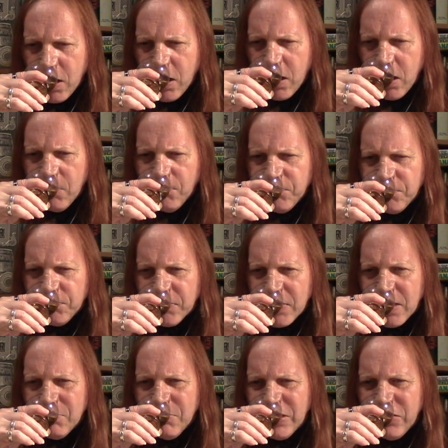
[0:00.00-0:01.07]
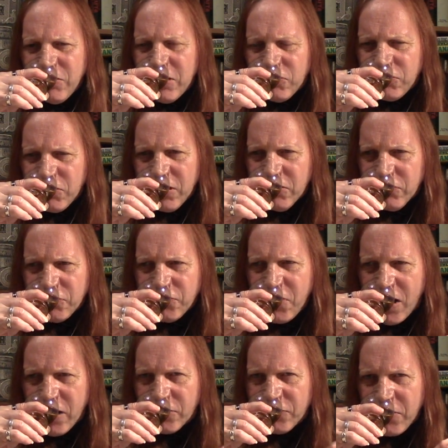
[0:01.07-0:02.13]
Um, but this is
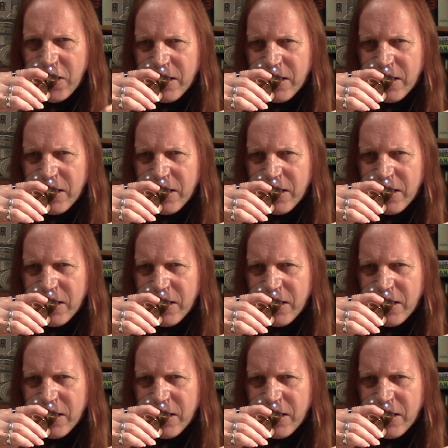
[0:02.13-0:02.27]
just